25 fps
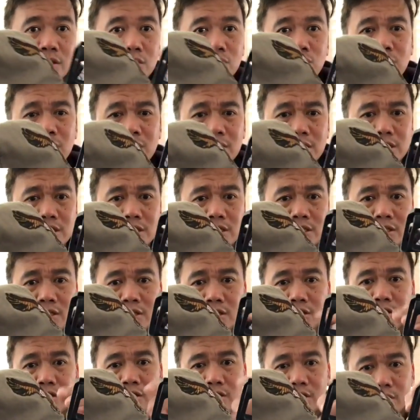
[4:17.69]
which
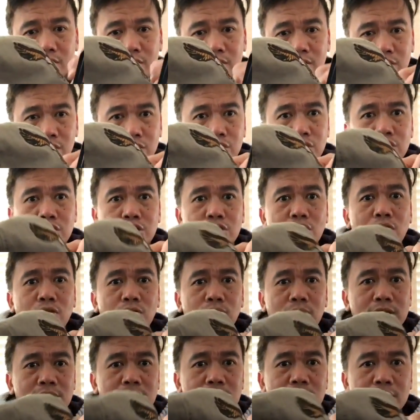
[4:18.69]
there's
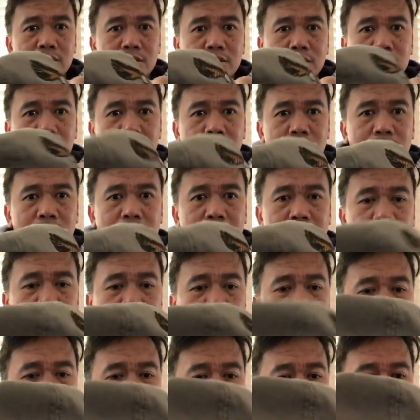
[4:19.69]
always the
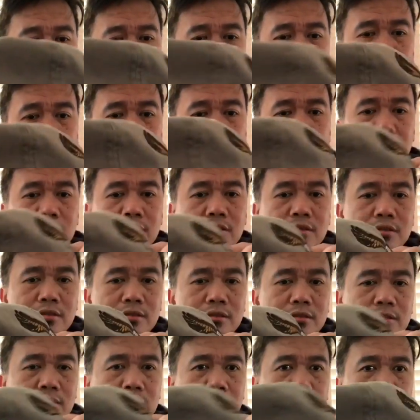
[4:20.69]
seam of
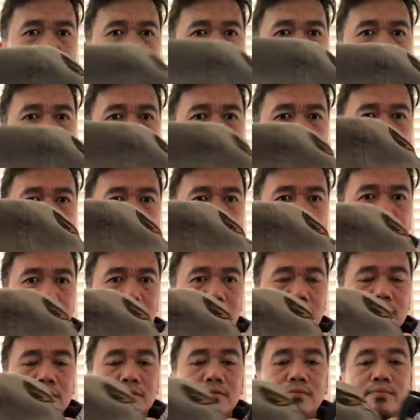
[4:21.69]
the hat over
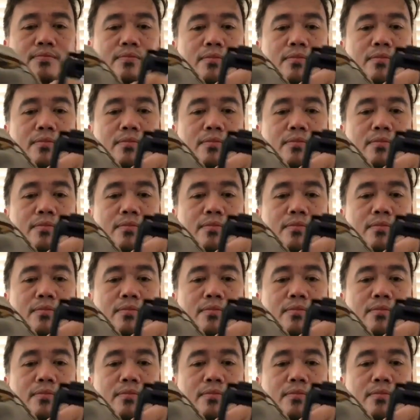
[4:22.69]
here,